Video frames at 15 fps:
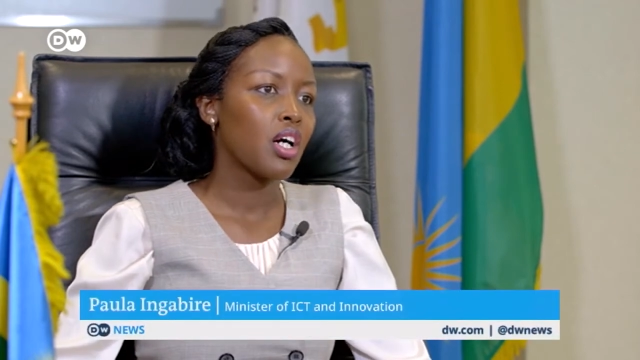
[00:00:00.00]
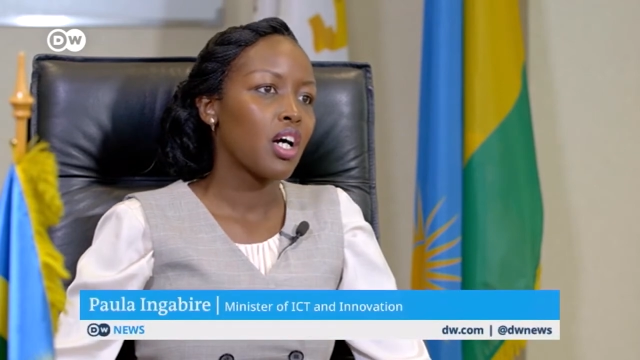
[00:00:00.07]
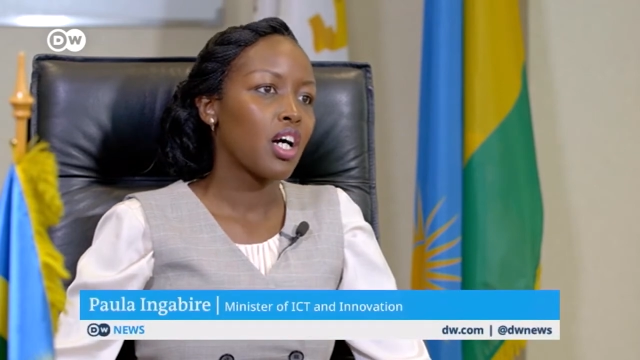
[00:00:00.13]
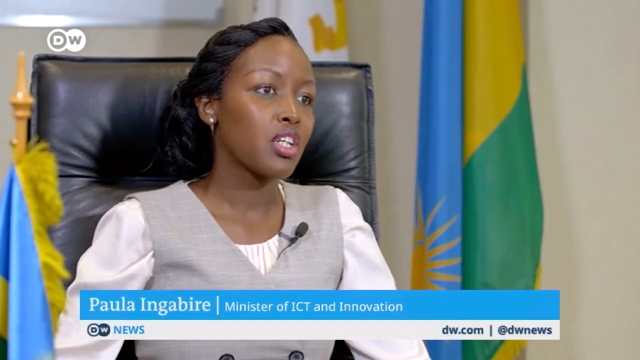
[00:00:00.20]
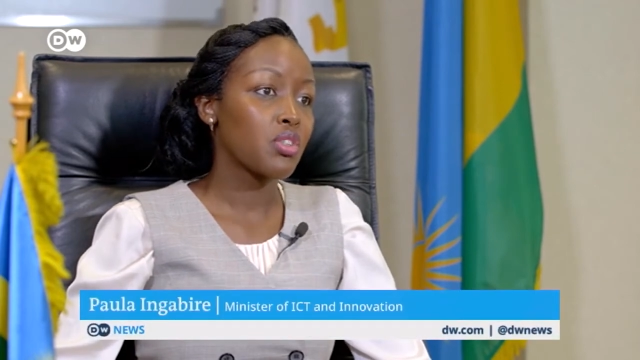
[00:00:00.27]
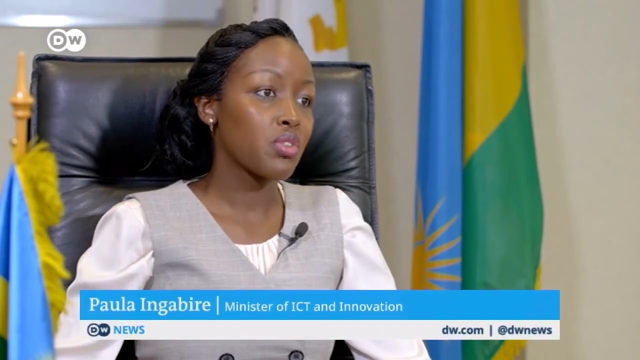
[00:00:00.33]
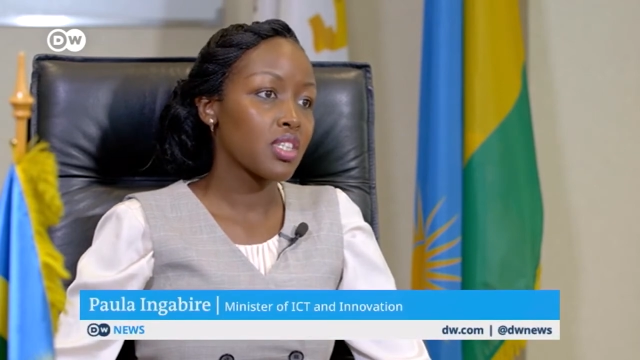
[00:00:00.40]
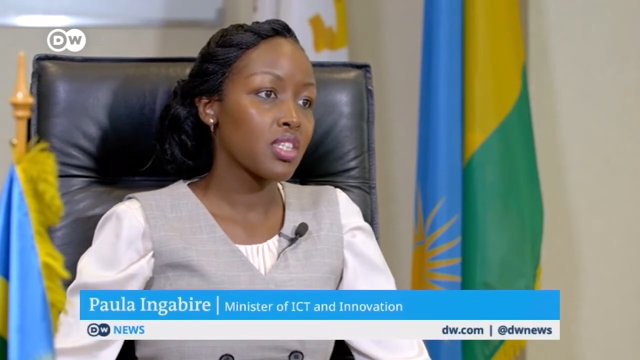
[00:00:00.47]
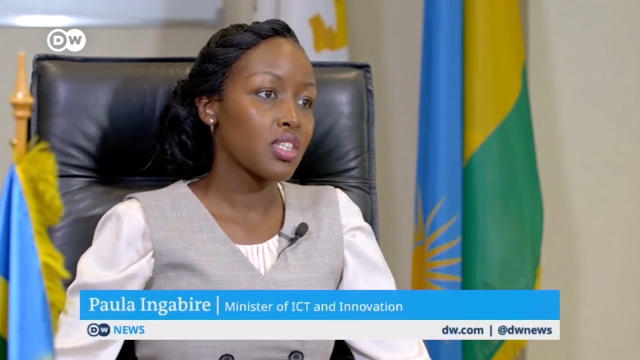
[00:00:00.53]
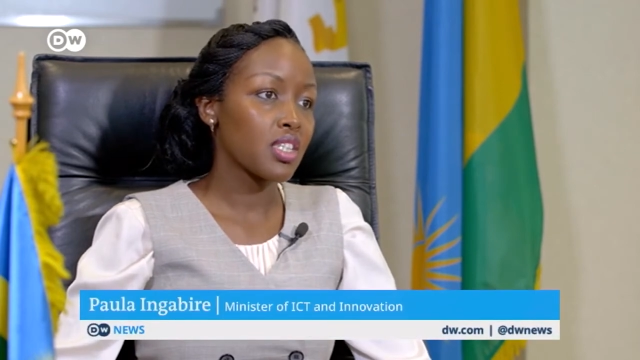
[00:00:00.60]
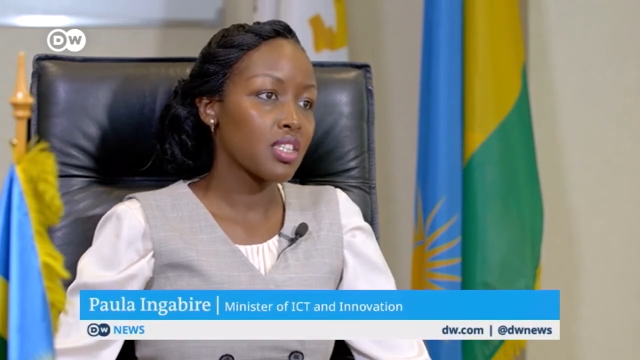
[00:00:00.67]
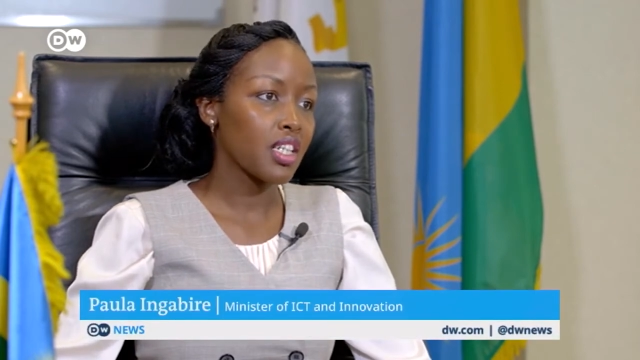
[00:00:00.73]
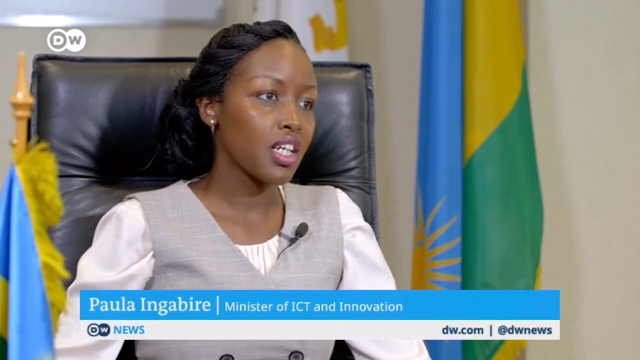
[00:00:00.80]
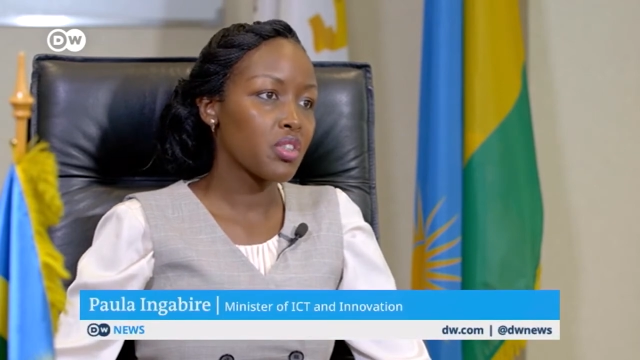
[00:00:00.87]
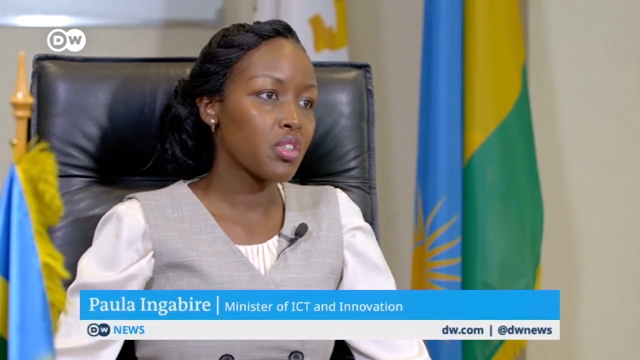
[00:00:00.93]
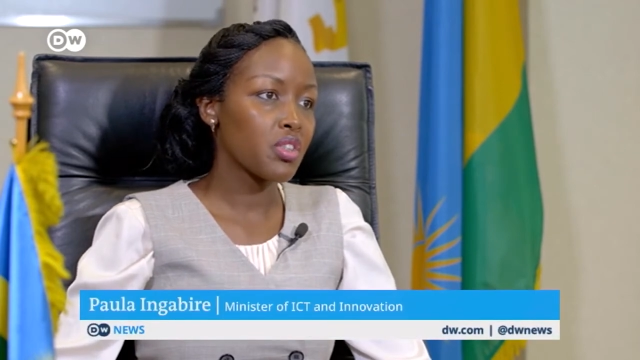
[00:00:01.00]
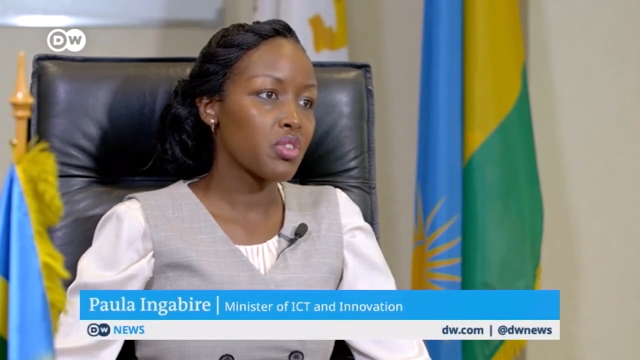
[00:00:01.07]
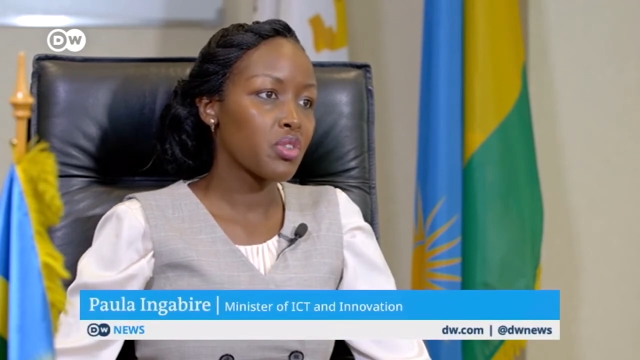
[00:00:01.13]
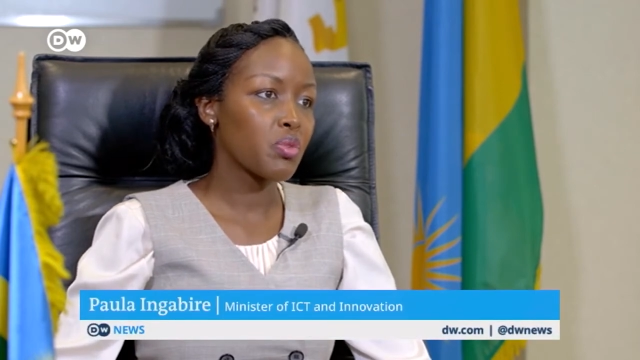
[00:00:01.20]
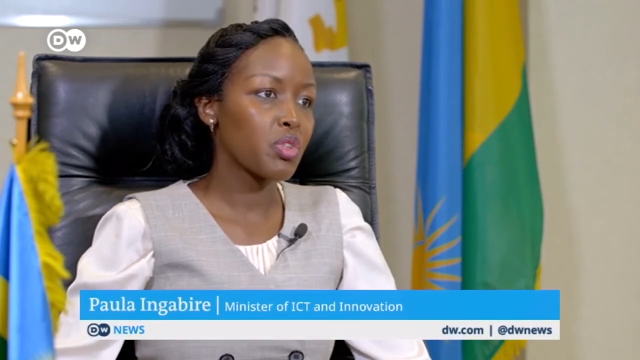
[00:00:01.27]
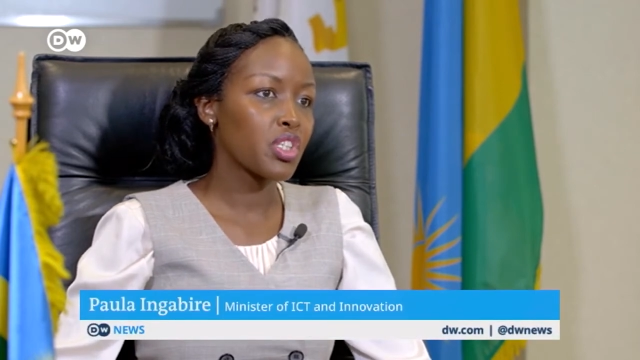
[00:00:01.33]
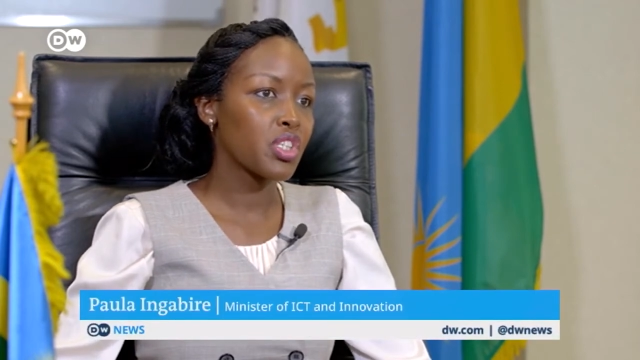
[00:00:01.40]
address as a country,
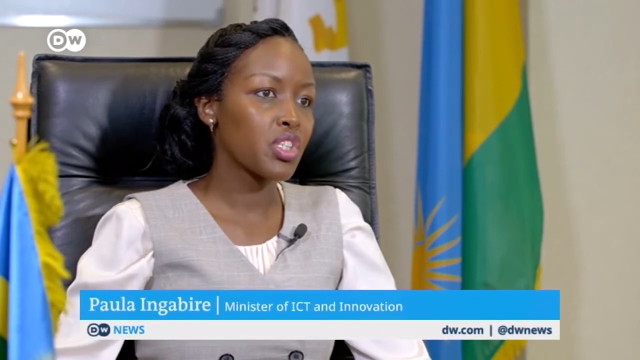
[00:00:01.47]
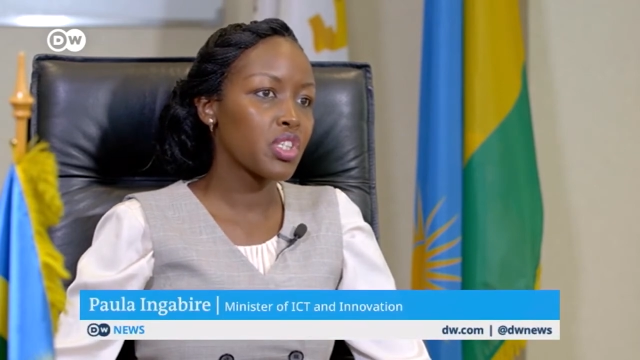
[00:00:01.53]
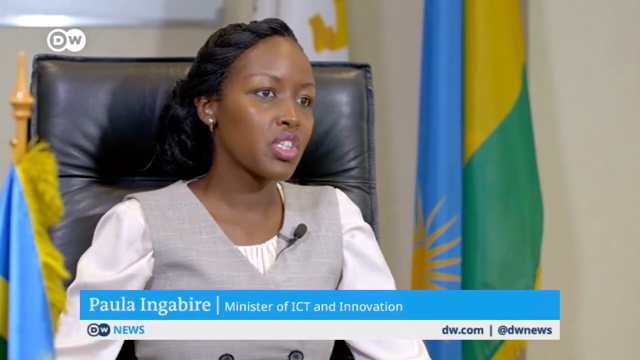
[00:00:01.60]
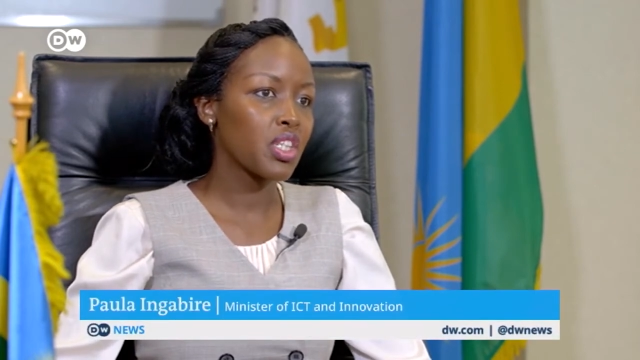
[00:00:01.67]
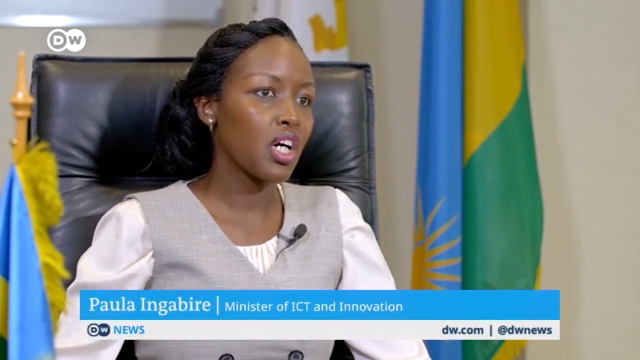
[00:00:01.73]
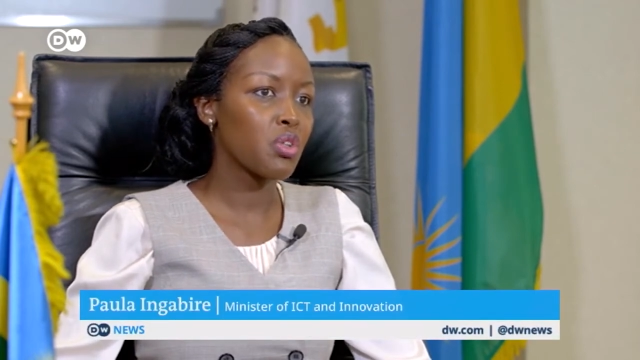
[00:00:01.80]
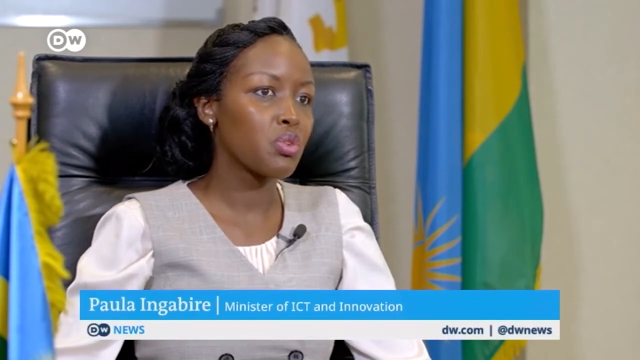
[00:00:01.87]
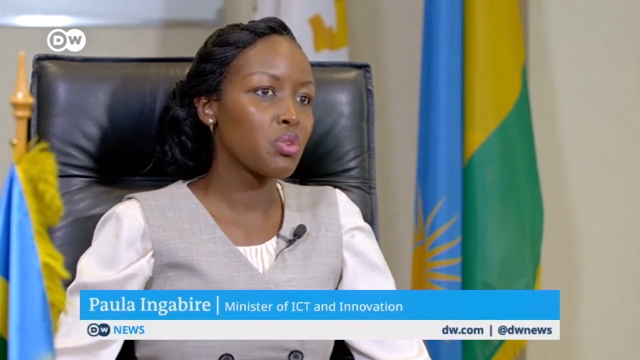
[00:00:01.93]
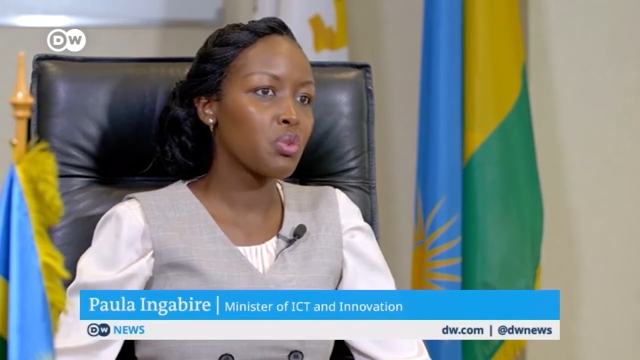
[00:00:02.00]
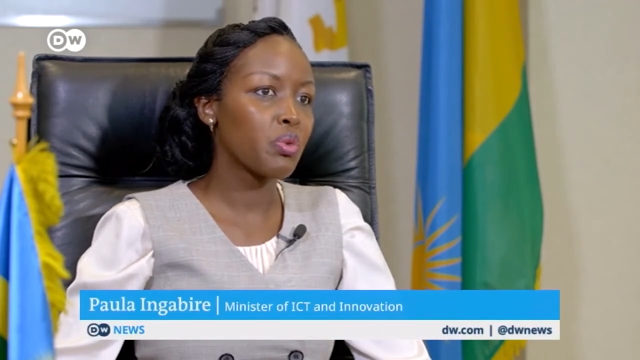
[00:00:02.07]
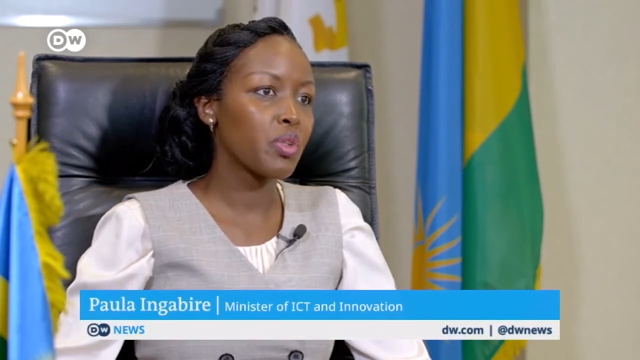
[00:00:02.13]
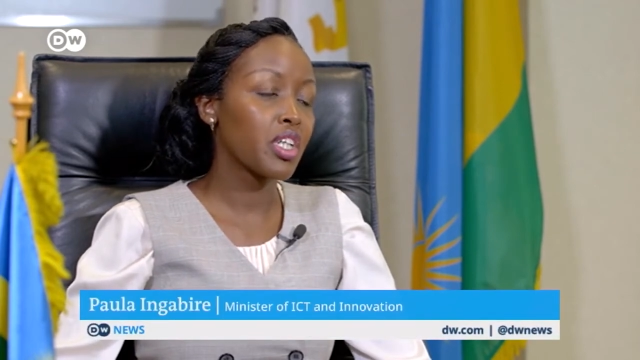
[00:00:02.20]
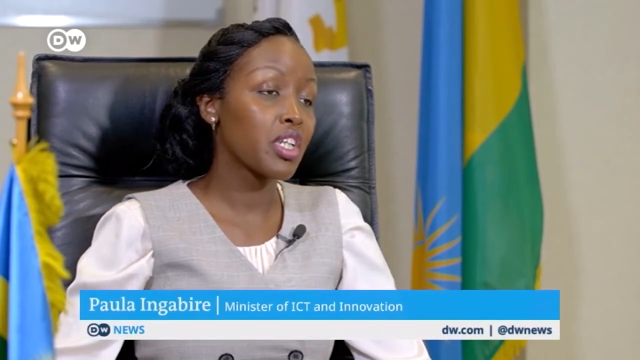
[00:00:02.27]
which is how do we